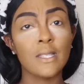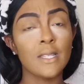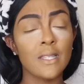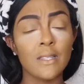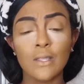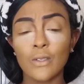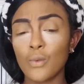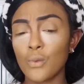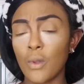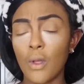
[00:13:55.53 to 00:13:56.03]

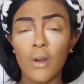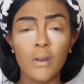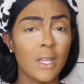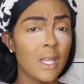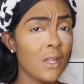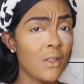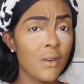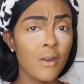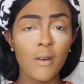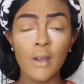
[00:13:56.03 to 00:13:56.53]
sit too long
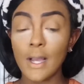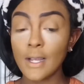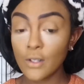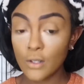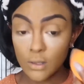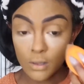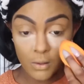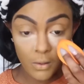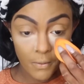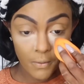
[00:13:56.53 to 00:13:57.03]
either. I
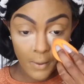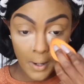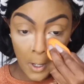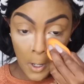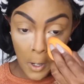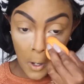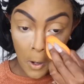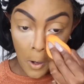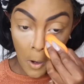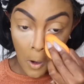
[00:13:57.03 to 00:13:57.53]
just go right
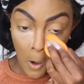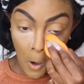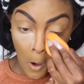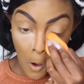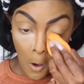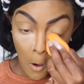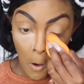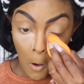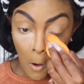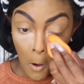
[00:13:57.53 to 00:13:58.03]
in
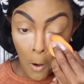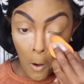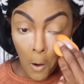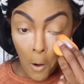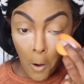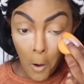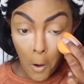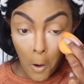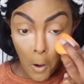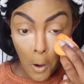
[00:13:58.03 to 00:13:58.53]

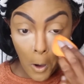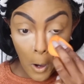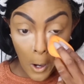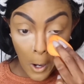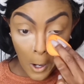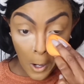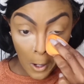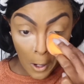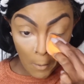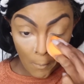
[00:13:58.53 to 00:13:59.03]

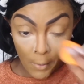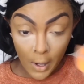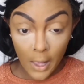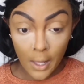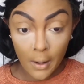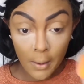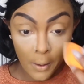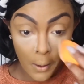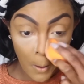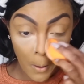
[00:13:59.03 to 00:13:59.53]
and I
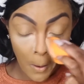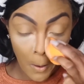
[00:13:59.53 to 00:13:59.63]
blend.